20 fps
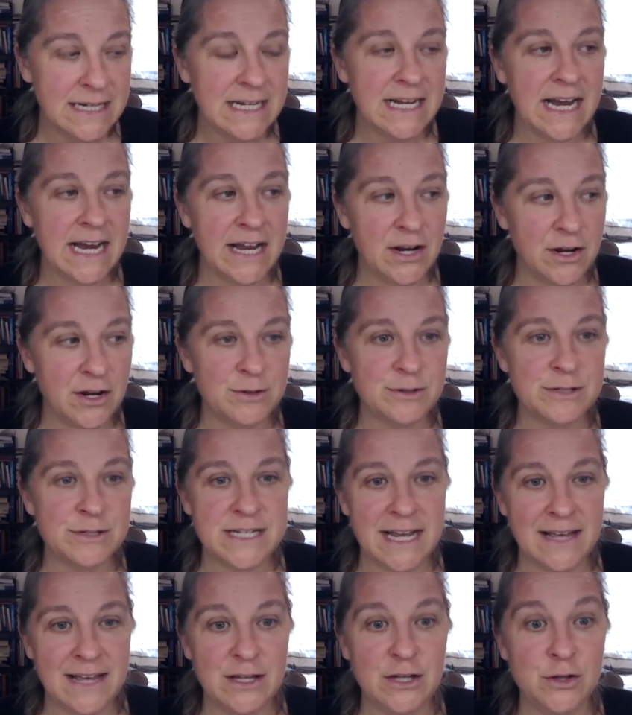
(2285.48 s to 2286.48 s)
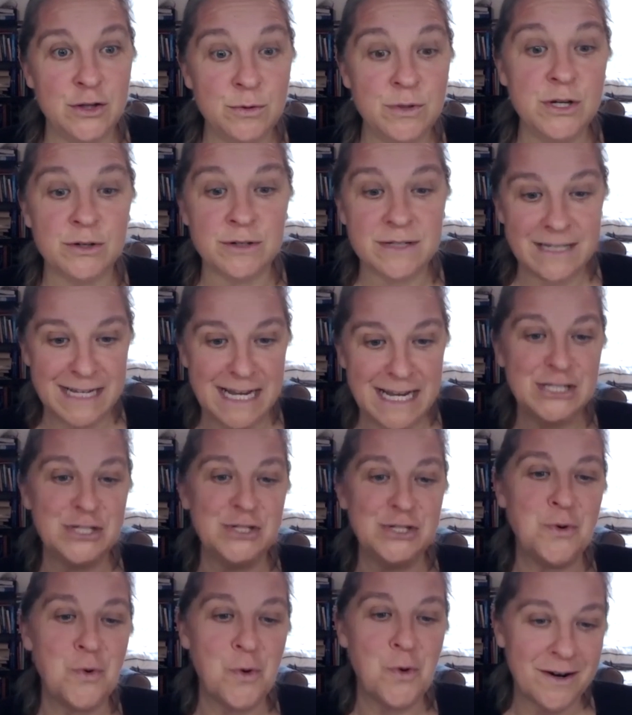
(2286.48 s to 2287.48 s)
and understand that it's
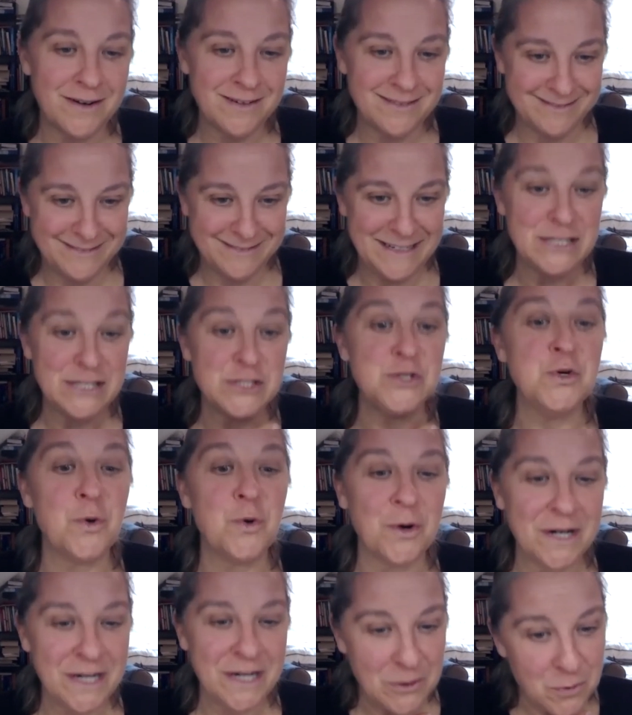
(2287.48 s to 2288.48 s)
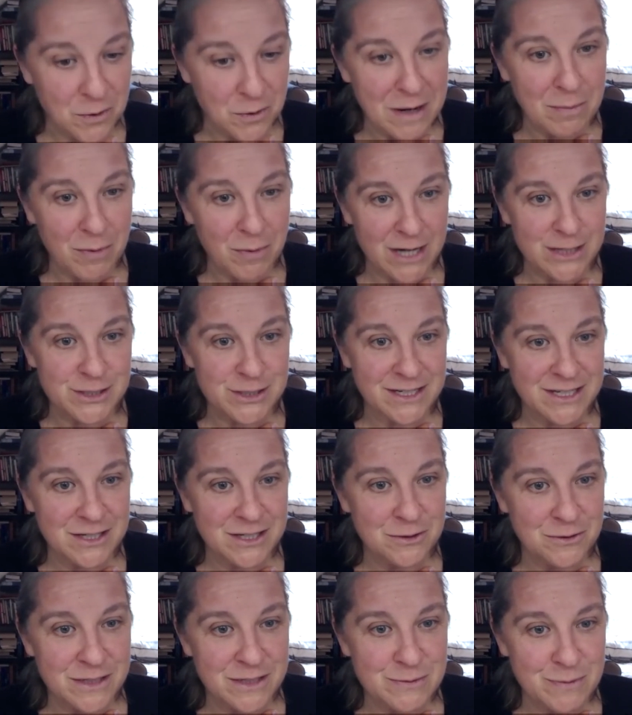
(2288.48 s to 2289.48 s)
your inquiry project to
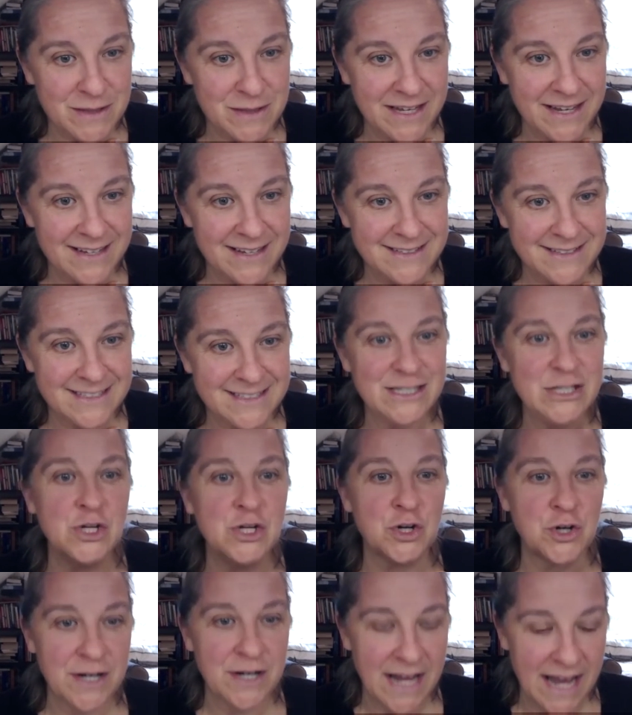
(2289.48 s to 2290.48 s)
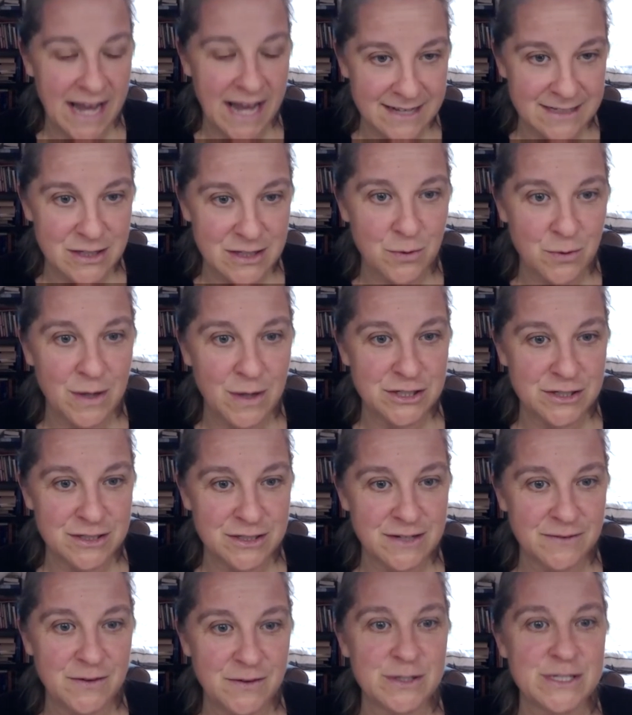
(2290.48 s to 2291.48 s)
do this with kids. You're going to ask the questions
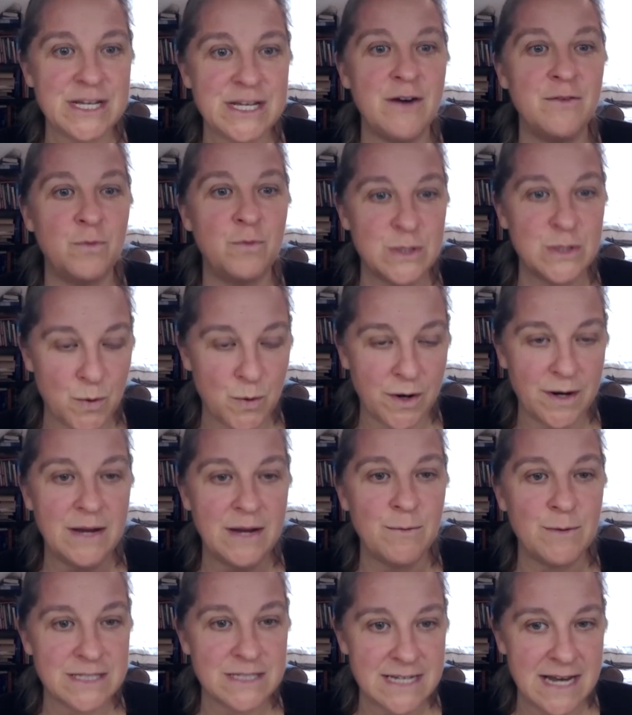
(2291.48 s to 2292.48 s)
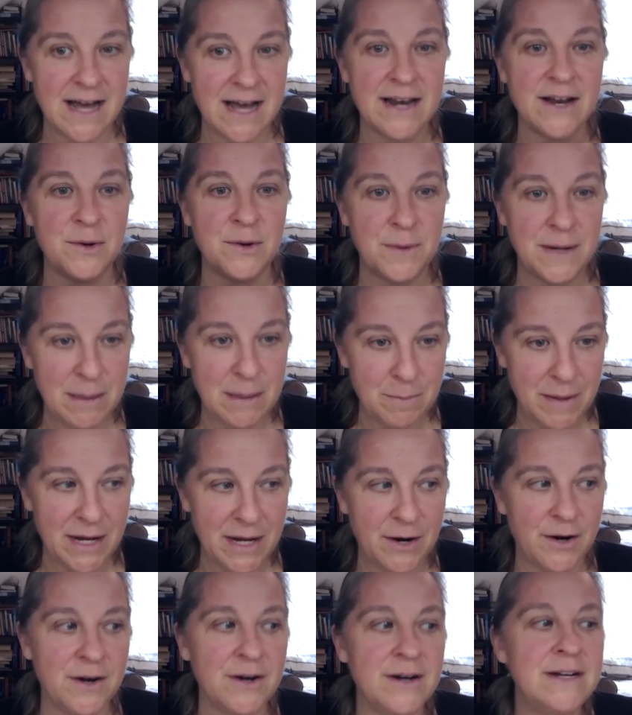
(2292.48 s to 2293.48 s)
of yourself: what's working, what's not, how do I get
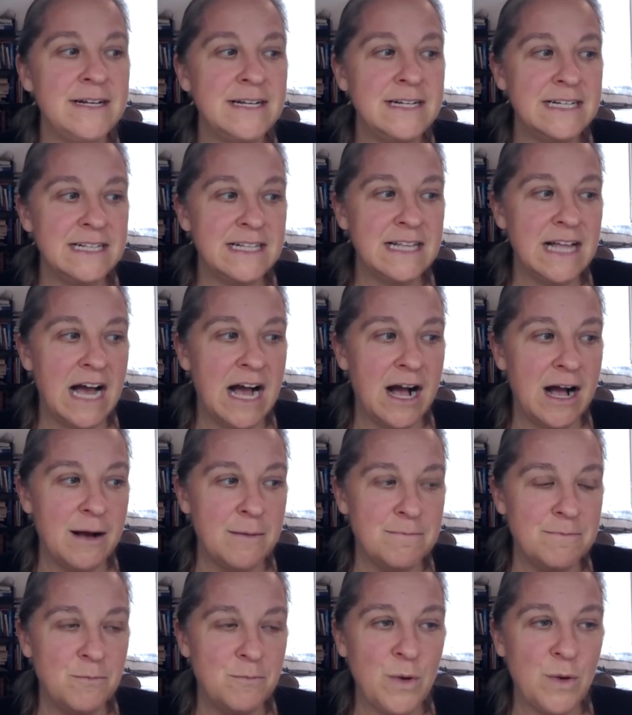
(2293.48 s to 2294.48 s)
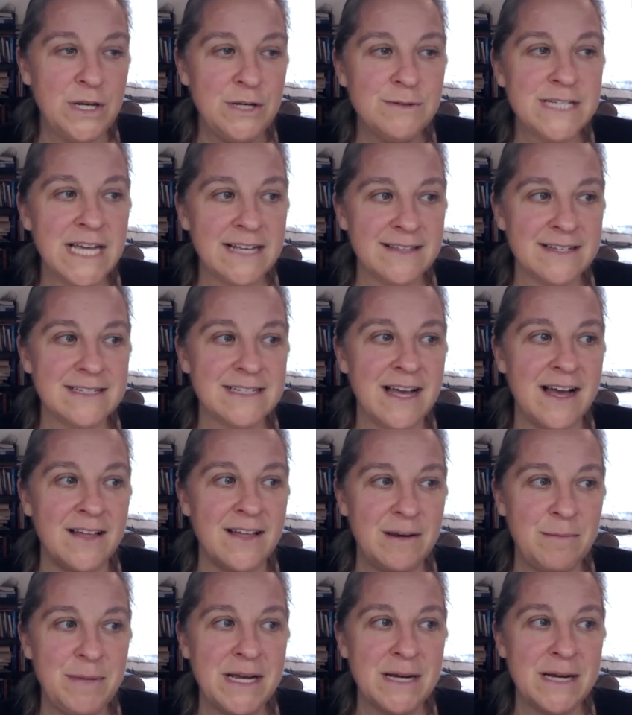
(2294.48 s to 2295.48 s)
better? When you take this on,
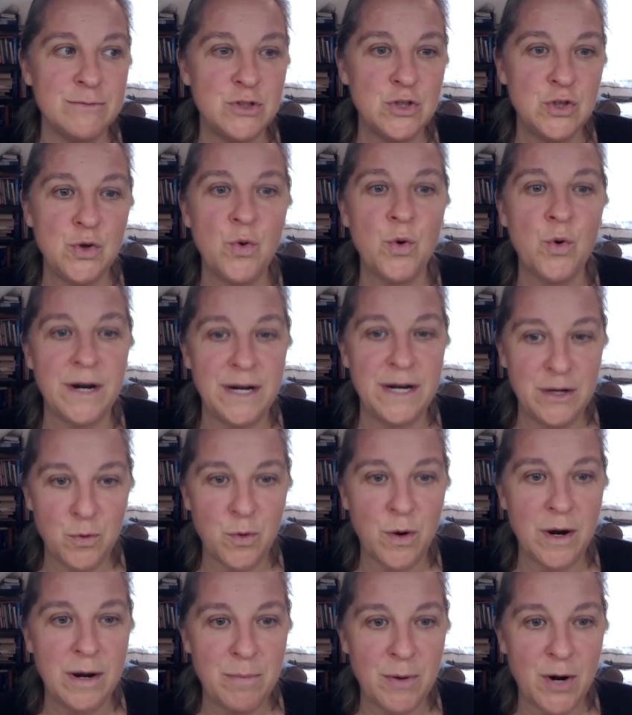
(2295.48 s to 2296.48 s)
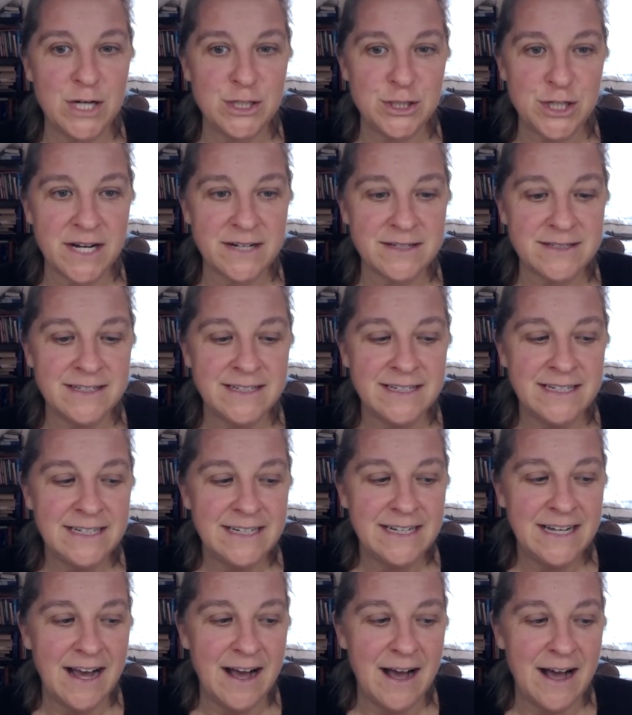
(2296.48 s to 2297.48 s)
it becomes your inquiry project.
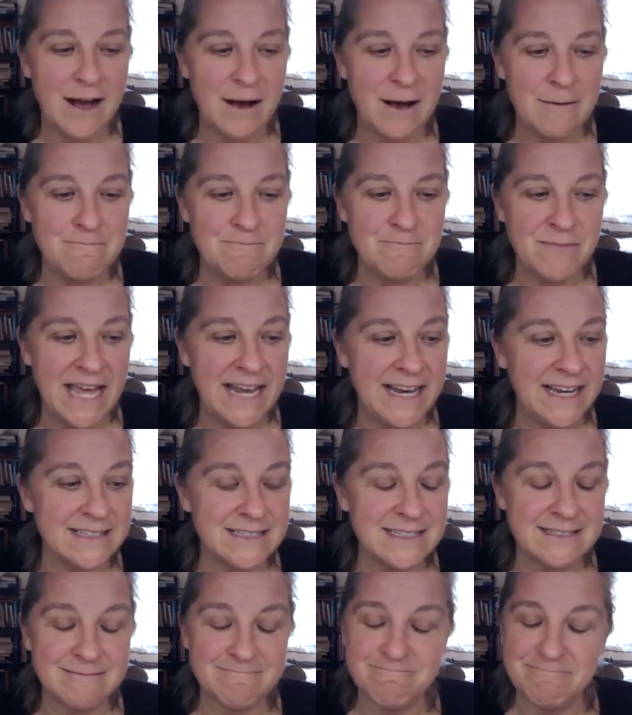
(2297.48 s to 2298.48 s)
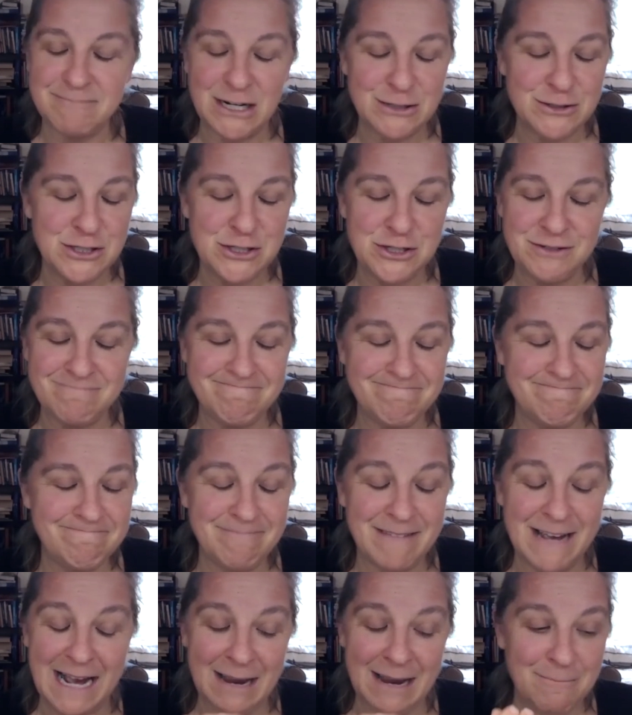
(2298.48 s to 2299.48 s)
And
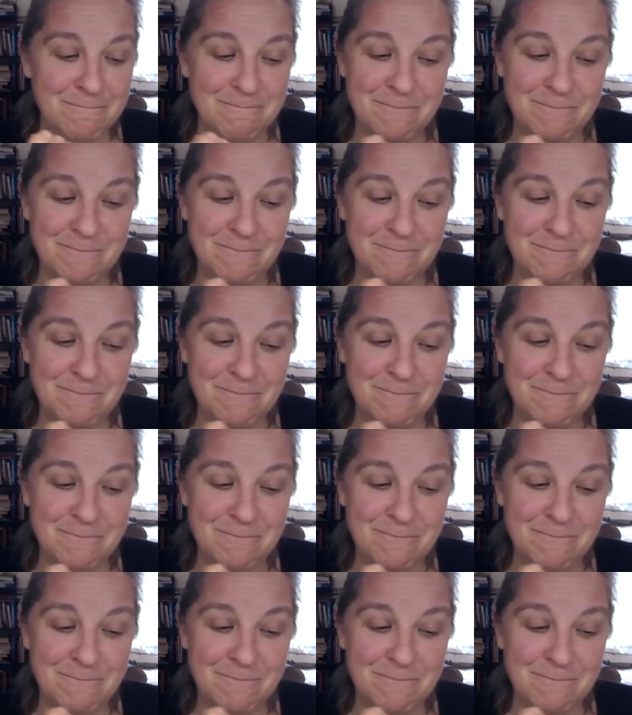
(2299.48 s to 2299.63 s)
I